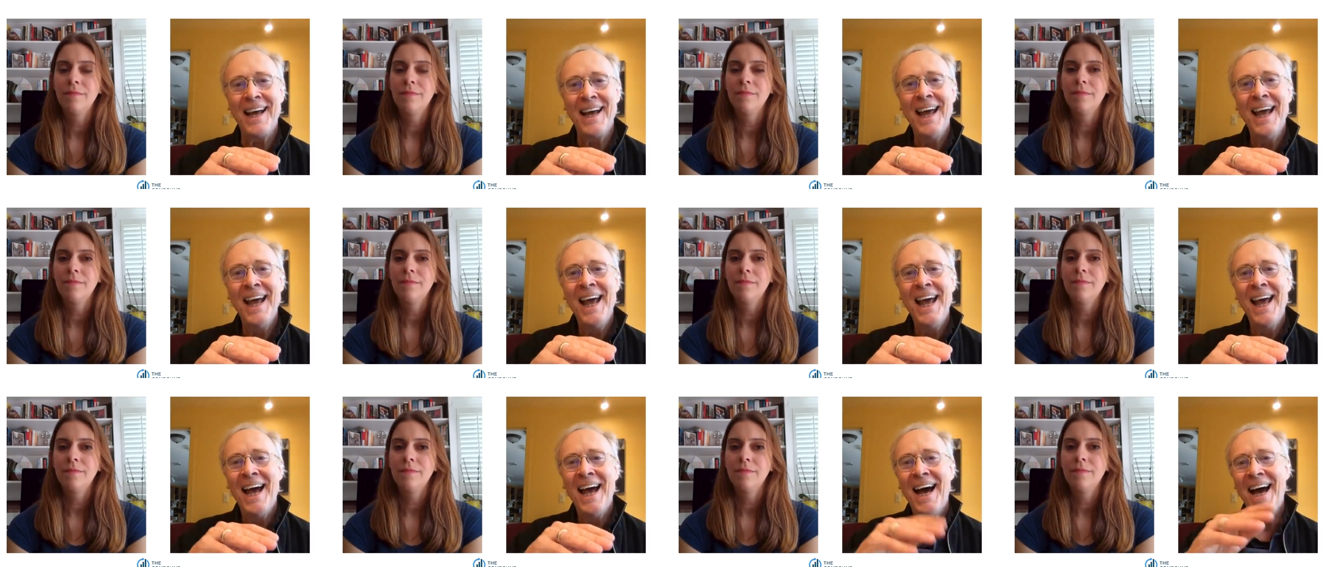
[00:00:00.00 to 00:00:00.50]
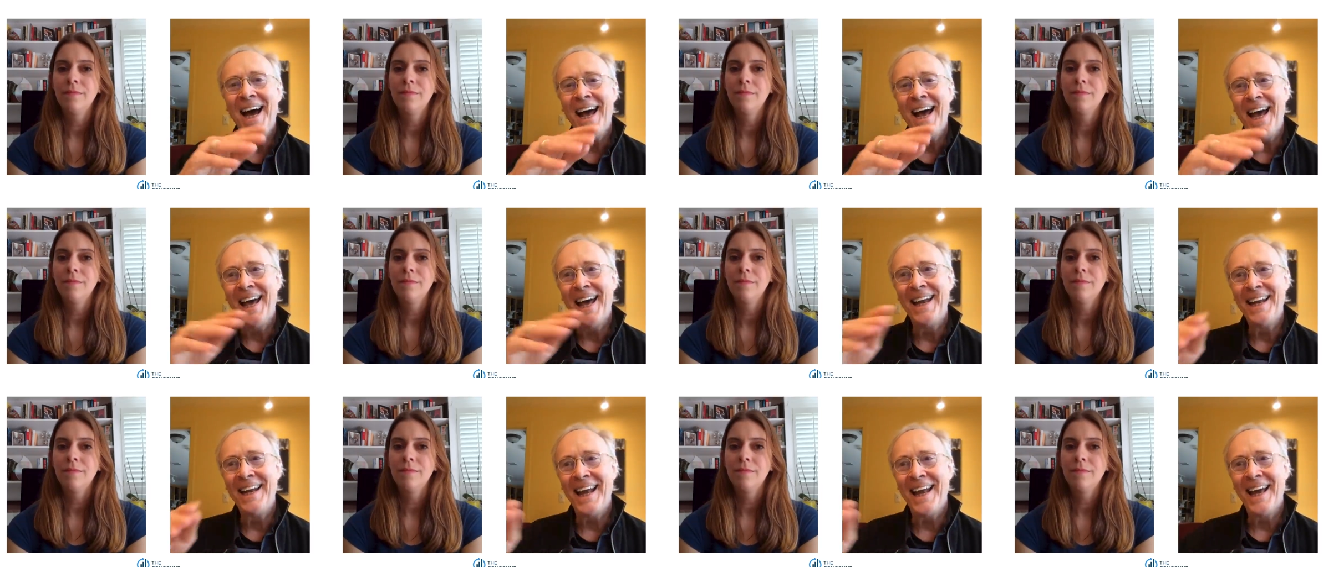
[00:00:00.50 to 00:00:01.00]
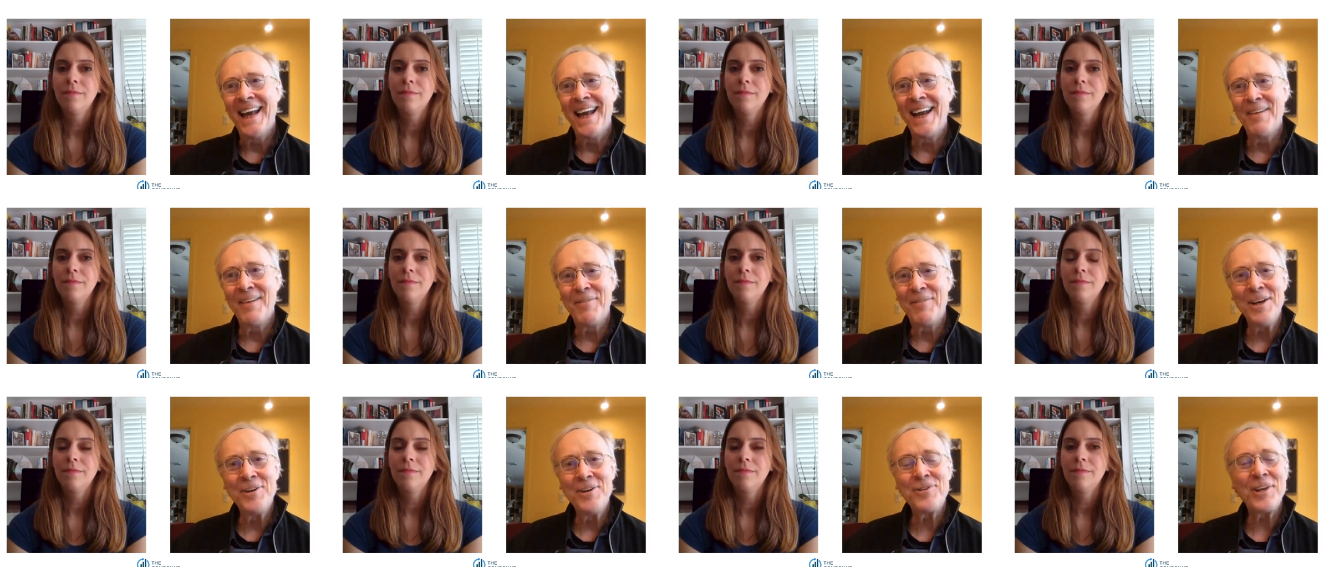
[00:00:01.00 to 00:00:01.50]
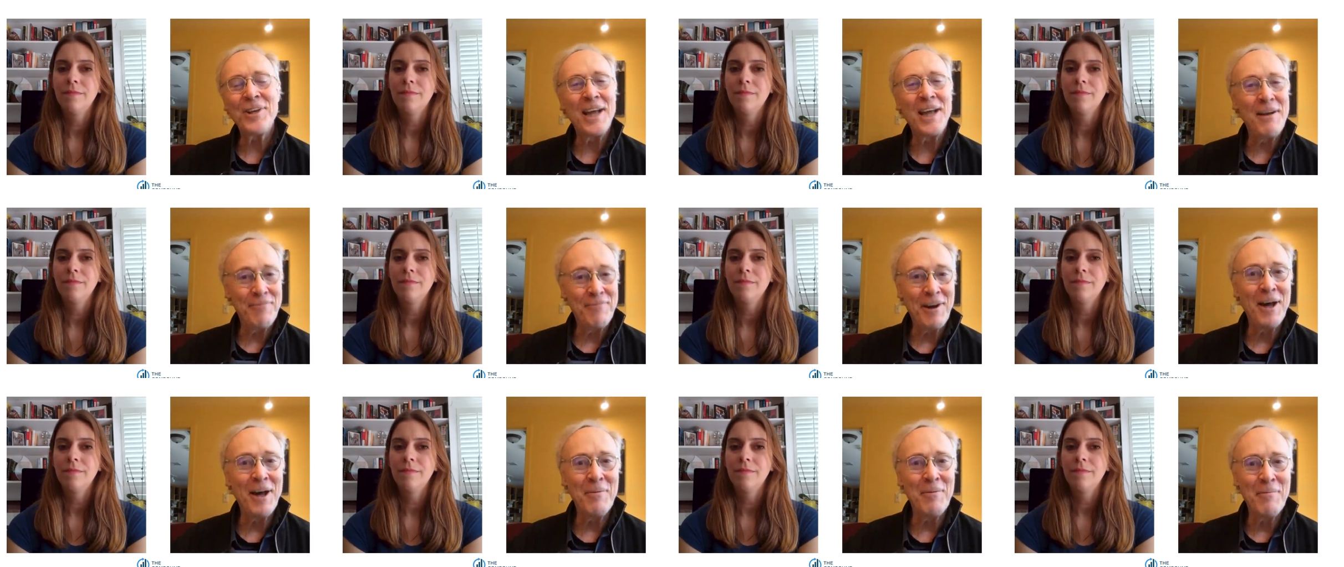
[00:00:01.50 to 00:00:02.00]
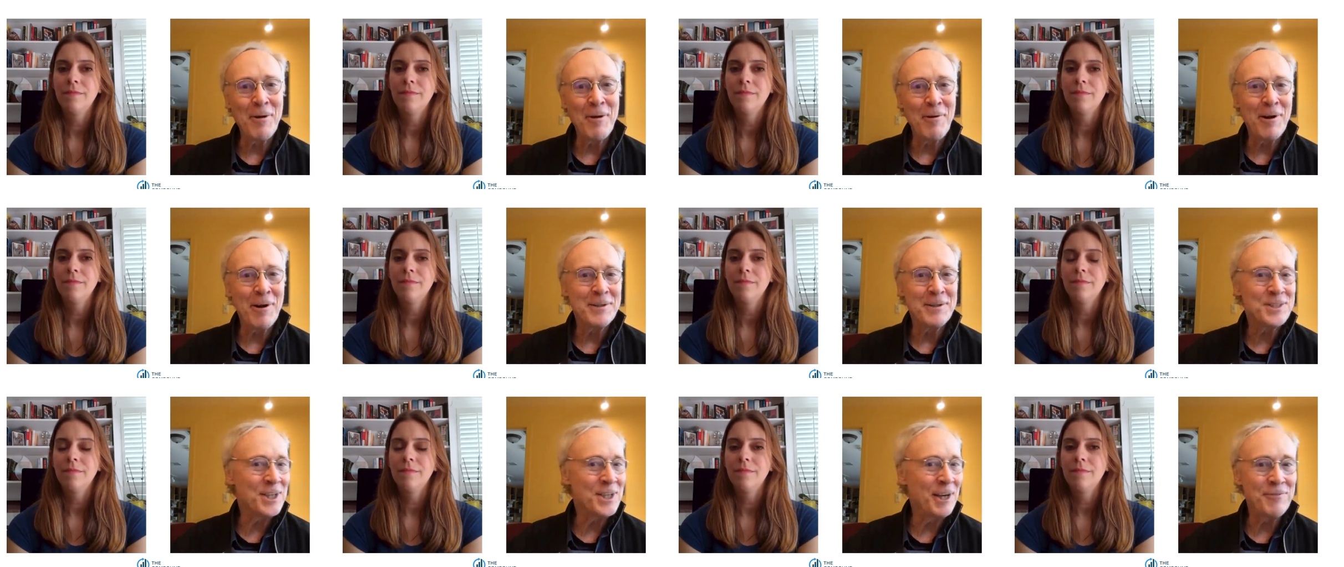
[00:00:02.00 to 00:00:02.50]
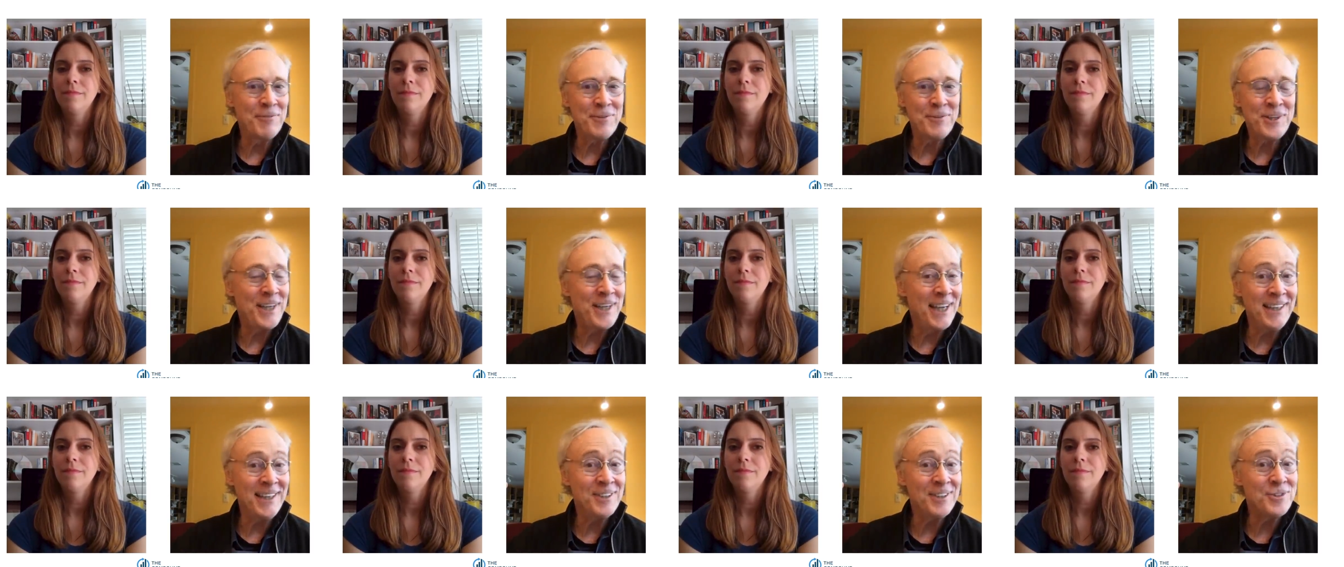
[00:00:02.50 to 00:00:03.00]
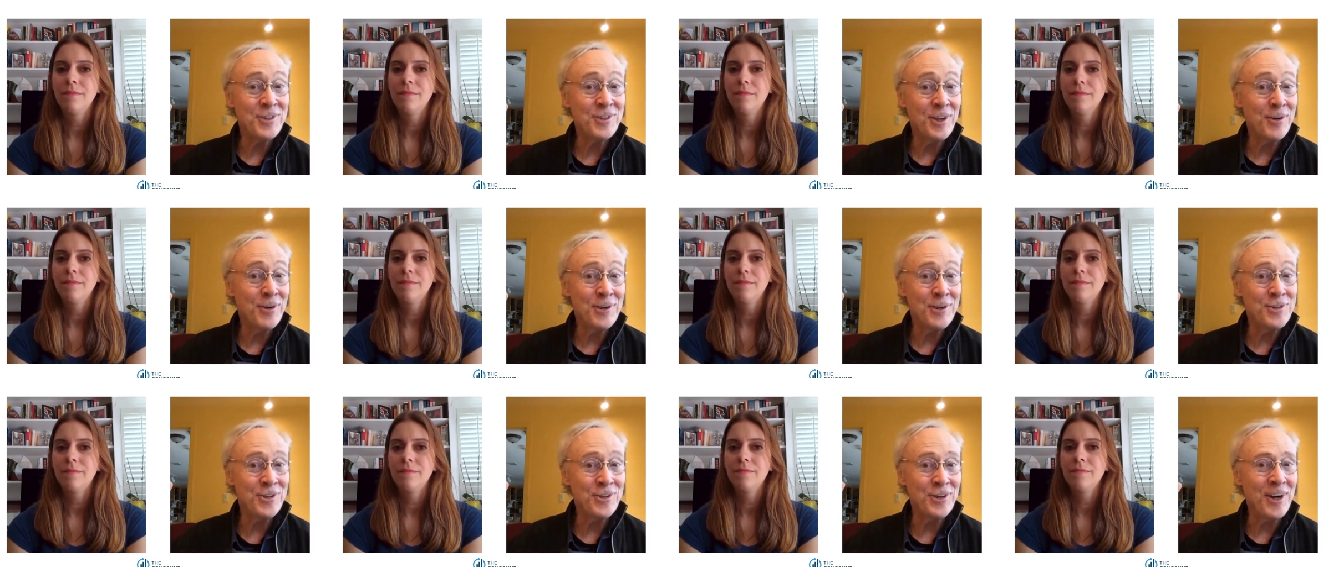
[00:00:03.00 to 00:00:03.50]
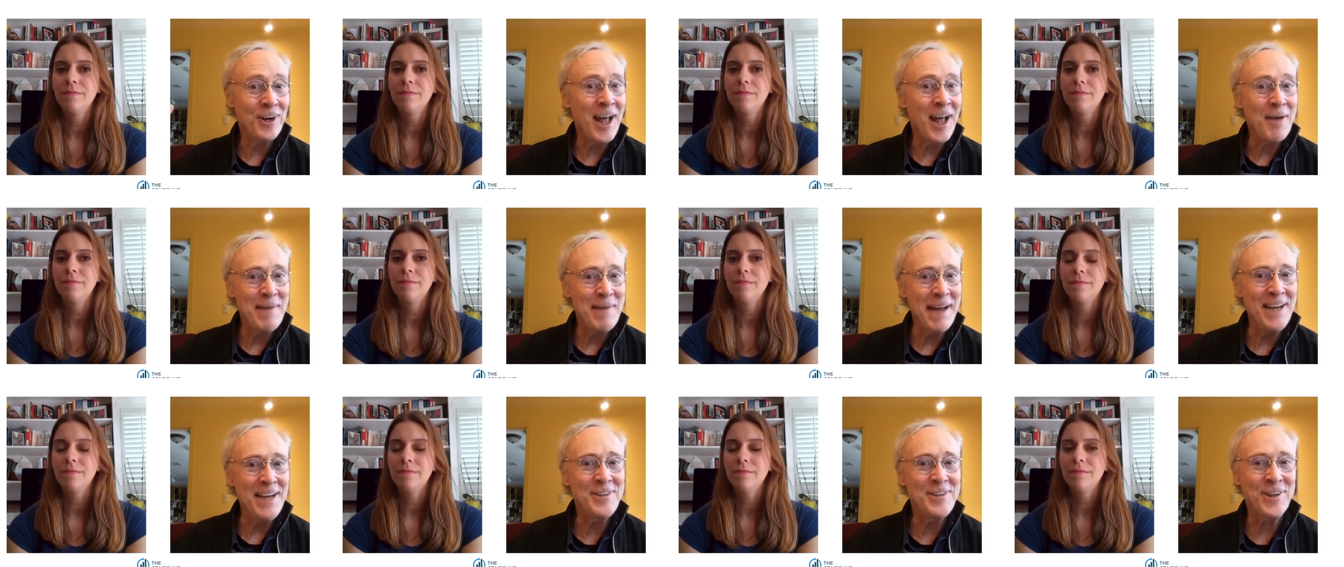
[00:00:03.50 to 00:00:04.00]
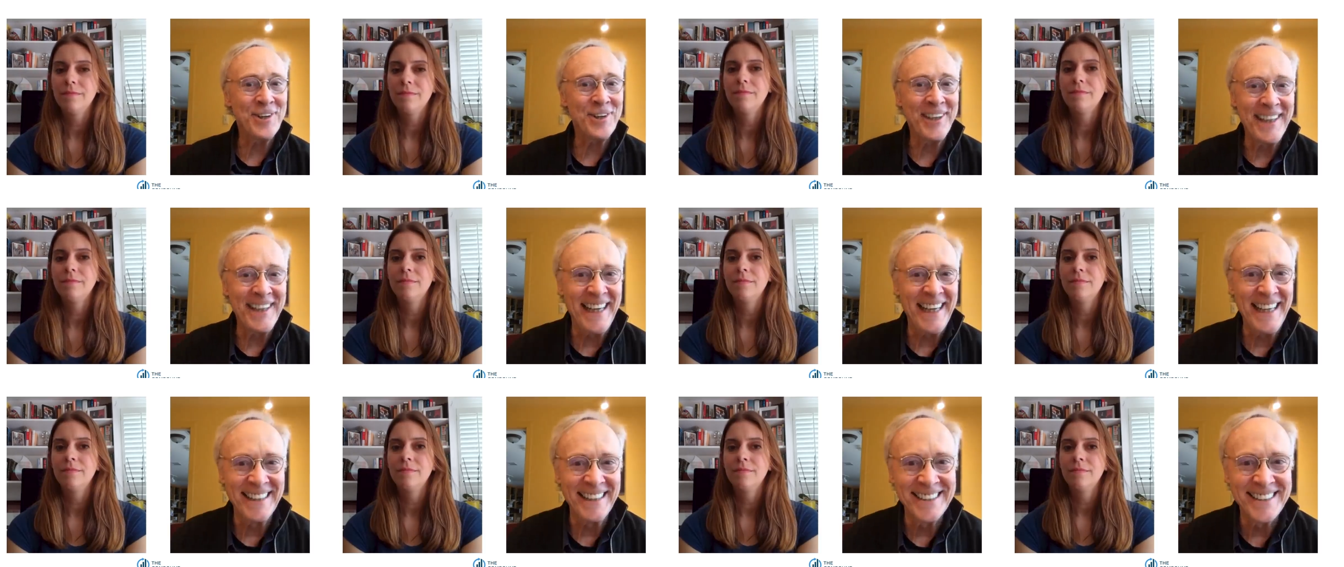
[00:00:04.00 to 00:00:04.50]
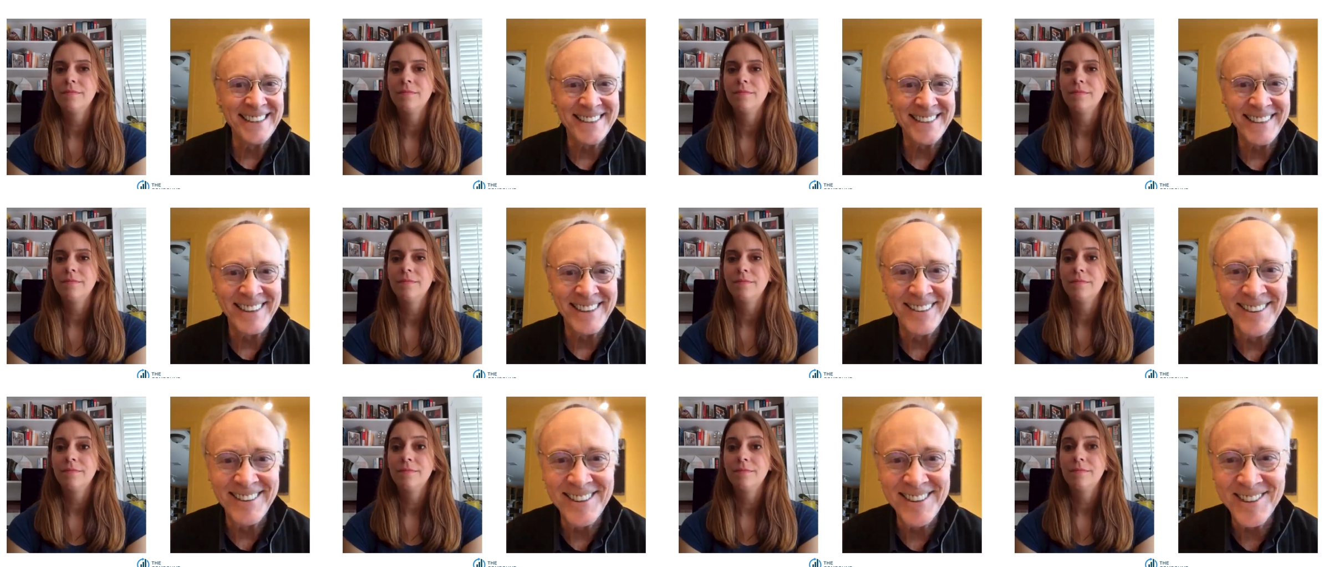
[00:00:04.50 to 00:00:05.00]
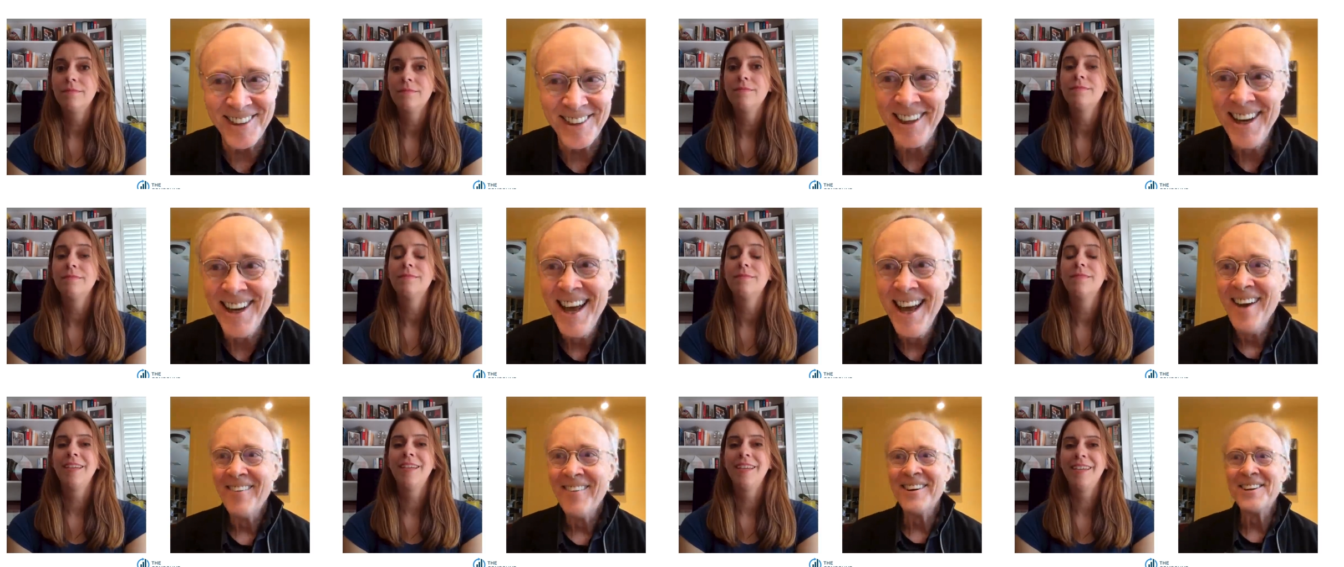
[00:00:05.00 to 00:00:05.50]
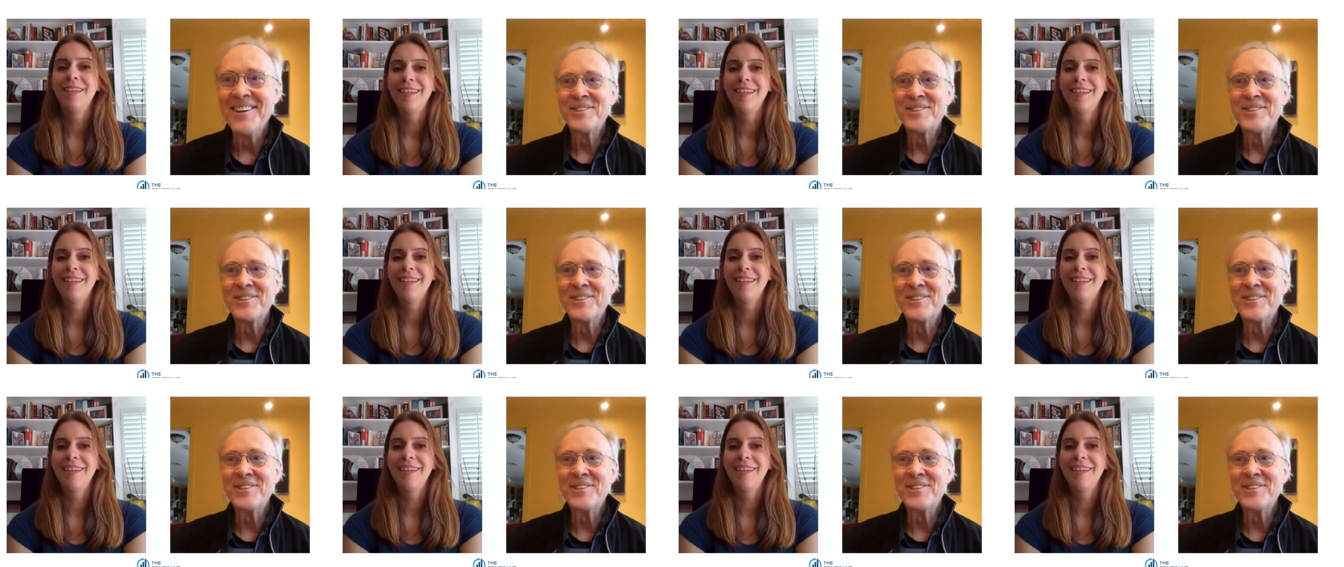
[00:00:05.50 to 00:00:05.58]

Speaker 1: and eventually I found myself to English literature, and I majored in English literature,